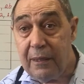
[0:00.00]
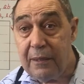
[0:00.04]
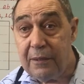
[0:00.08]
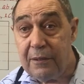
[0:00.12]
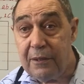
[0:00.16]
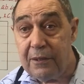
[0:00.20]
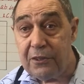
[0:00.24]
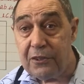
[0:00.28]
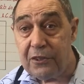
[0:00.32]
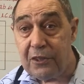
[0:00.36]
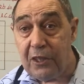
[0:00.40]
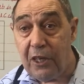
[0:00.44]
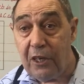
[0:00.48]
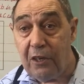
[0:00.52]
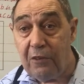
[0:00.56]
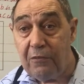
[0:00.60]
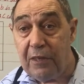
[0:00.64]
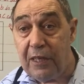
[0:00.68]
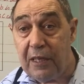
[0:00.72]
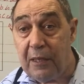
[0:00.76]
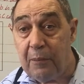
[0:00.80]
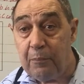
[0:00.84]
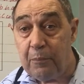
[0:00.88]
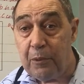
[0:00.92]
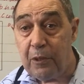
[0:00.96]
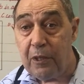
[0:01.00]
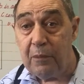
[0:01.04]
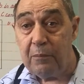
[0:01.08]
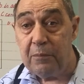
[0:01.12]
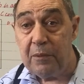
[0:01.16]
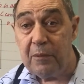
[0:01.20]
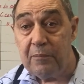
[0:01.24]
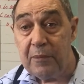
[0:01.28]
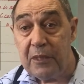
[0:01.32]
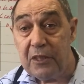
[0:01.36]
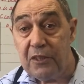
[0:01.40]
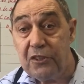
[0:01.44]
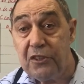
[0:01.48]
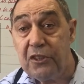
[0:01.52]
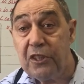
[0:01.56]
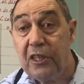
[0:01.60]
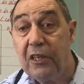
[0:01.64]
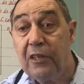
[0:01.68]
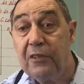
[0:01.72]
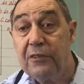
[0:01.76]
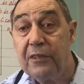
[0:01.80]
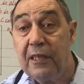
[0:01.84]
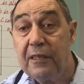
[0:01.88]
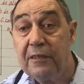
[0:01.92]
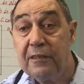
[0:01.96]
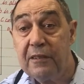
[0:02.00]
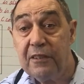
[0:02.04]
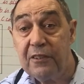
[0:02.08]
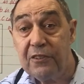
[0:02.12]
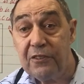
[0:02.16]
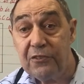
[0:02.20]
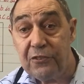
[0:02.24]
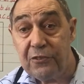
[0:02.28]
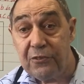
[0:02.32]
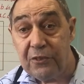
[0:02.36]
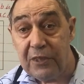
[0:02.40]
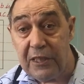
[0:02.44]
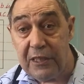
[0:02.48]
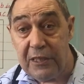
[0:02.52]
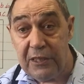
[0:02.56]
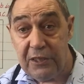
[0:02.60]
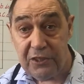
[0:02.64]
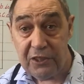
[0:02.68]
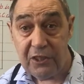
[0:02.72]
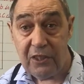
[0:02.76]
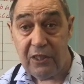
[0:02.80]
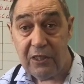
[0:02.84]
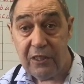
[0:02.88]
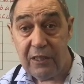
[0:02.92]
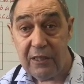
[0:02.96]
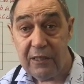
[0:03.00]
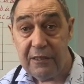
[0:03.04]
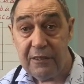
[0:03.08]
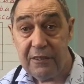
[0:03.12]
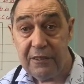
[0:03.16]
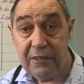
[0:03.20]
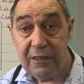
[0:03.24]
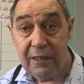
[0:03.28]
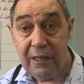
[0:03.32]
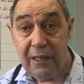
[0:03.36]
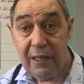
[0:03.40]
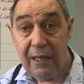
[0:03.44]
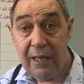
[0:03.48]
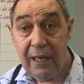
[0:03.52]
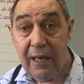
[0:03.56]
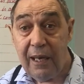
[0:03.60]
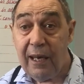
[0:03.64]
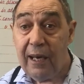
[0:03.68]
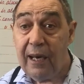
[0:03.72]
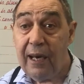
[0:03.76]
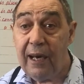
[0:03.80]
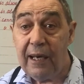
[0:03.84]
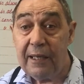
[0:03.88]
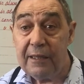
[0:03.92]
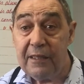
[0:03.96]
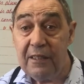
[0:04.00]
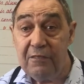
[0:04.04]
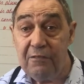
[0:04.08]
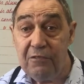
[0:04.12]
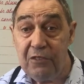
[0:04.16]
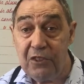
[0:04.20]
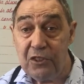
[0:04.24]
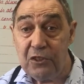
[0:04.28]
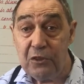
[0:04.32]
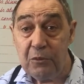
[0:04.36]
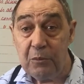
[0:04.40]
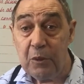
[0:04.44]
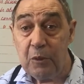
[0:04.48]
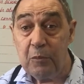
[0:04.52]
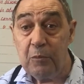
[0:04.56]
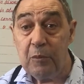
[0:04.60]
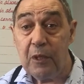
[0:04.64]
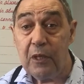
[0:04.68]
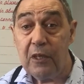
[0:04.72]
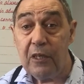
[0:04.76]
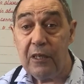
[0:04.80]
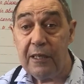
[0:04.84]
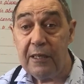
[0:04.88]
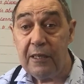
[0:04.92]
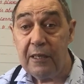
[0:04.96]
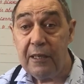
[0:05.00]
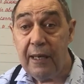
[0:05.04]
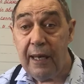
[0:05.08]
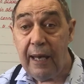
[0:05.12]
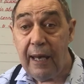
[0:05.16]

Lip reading: to solve our problem to show that the three sides are divisible by